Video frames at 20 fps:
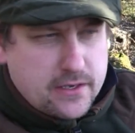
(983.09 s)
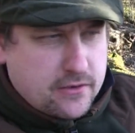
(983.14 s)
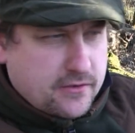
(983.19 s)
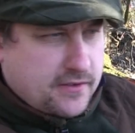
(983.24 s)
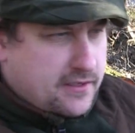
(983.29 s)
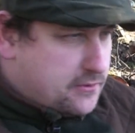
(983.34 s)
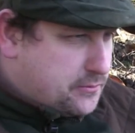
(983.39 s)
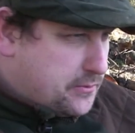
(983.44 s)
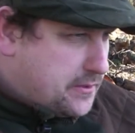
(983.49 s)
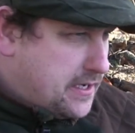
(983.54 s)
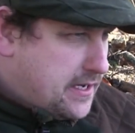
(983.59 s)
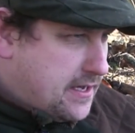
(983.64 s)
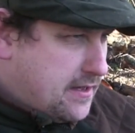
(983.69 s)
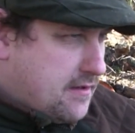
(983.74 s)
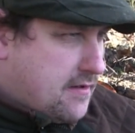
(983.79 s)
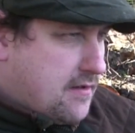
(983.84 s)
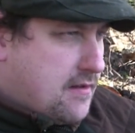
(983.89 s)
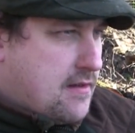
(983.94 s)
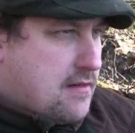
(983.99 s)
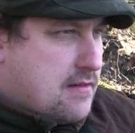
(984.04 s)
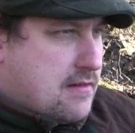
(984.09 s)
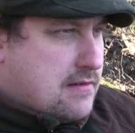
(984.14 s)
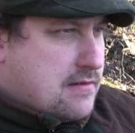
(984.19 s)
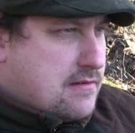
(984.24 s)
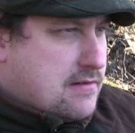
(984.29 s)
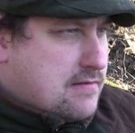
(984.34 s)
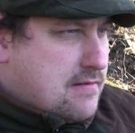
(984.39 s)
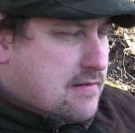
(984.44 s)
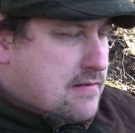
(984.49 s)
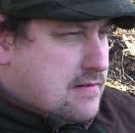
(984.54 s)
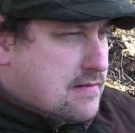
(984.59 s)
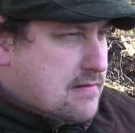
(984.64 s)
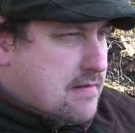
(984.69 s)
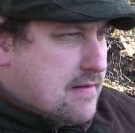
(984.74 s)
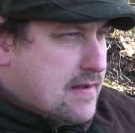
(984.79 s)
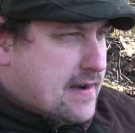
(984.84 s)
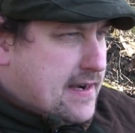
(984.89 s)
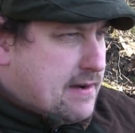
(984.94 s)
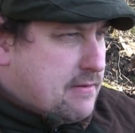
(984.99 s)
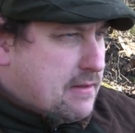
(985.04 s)

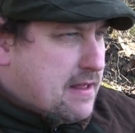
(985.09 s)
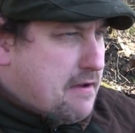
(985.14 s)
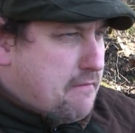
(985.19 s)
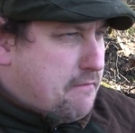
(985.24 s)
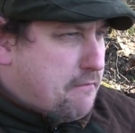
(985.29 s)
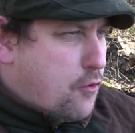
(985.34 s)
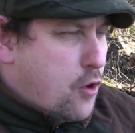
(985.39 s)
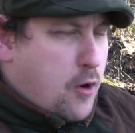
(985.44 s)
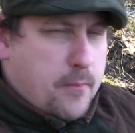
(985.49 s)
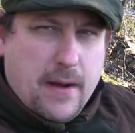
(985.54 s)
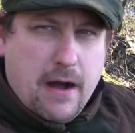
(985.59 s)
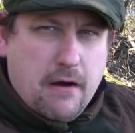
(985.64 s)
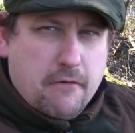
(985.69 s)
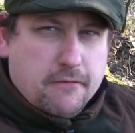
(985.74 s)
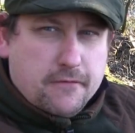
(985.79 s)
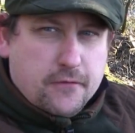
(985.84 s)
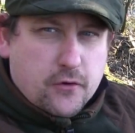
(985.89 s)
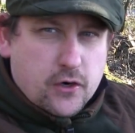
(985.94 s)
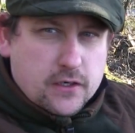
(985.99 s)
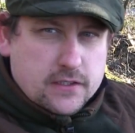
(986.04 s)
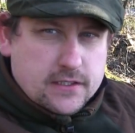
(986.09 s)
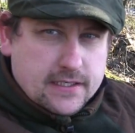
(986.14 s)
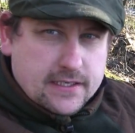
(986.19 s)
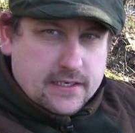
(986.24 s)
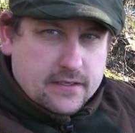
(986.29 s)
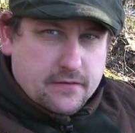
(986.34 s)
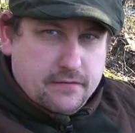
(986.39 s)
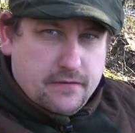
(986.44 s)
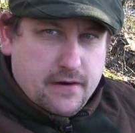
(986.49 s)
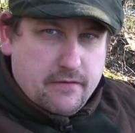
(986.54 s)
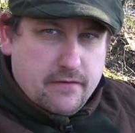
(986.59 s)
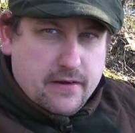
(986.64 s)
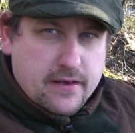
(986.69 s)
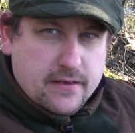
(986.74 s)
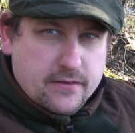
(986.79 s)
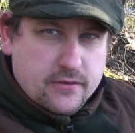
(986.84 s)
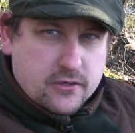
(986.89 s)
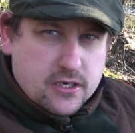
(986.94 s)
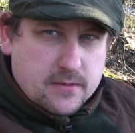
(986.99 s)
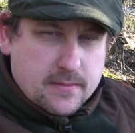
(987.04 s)
And that was like £4.40 to get on the ferry.
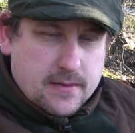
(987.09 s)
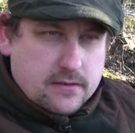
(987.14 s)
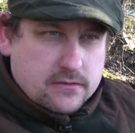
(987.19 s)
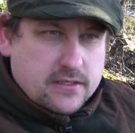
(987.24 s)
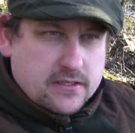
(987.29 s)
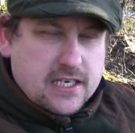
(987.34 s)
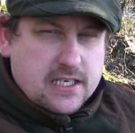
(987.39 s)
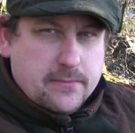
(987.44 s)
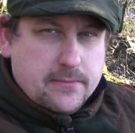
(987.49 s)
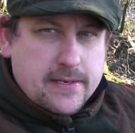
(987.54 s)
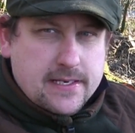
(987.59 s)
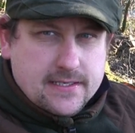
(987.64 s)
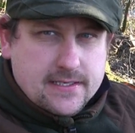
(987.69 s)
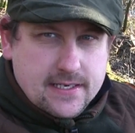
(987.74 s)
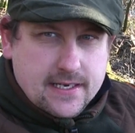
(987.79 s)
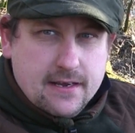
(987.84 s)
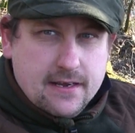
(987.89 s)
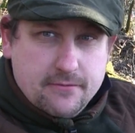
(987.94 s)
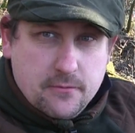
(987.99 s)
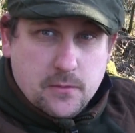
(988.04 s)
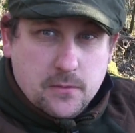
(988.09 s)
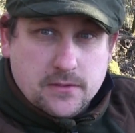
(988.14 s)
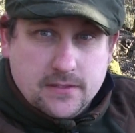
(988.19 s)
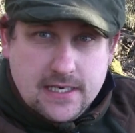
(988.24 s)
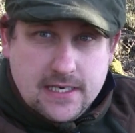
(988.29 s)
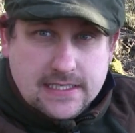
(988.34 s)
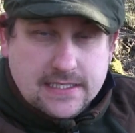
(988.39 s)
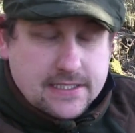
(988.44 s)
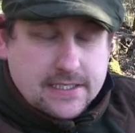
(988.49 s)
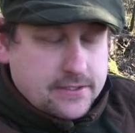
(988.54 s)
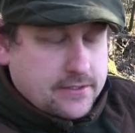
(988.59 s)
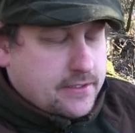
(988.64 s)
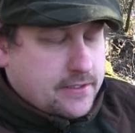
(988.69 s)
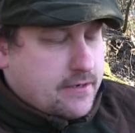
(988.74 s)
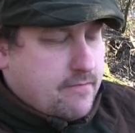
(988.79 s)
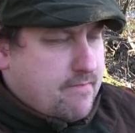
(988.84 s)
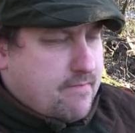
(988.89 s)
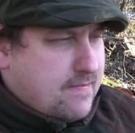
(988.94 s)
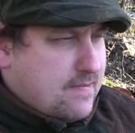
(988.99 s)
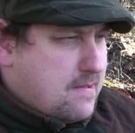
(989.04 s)
It took about 6 minutes to get from one side to the other.
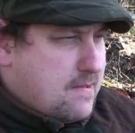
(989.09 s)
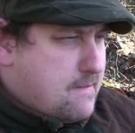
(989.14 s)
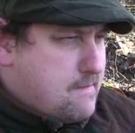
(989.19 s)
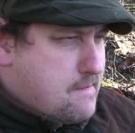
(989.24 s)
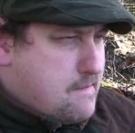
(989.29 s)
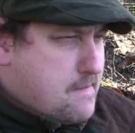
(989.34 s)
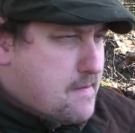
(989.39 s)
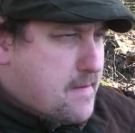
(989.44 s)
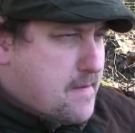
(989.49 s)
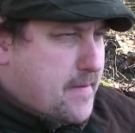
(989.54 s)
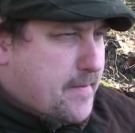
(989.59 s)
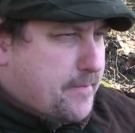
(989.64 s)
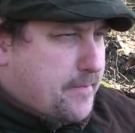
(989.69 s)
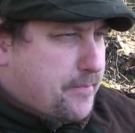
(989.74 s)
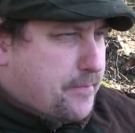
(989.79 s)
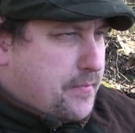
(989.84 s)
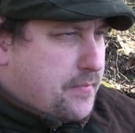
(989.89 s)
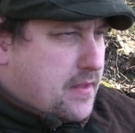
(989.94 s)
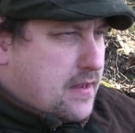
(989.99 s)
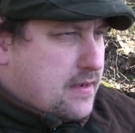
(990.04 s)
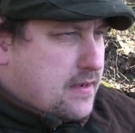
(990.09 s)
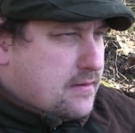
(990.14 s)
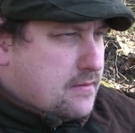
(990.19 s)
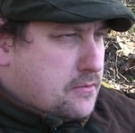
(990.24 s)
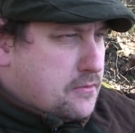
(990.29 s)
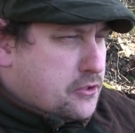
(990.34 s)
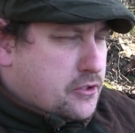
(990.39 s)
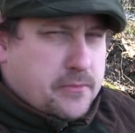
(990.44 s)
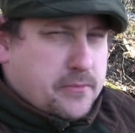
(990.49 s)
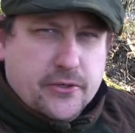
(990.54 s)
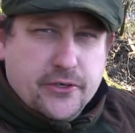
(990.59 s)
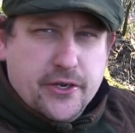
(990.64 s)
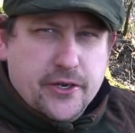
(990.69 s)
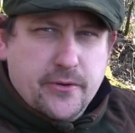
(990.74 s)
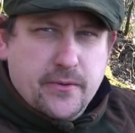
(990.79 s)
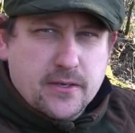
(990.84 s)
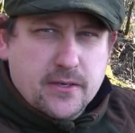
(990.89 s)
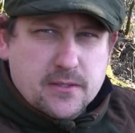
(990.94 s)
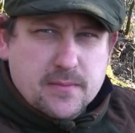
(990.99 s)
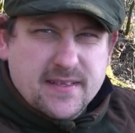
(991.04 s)
It was something
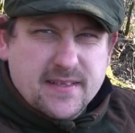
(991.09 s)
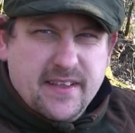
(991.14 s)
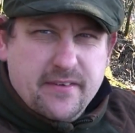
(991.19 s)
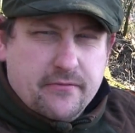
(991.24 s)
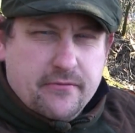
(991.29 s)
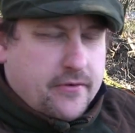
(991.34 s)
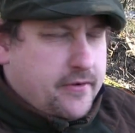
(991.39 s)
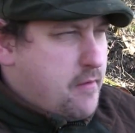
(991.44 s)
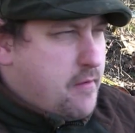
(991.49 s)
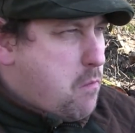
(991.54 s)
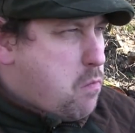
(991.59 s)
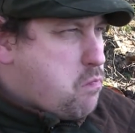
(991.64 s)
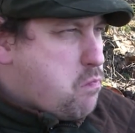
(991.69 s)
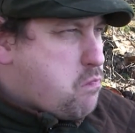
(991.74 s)
new, something different.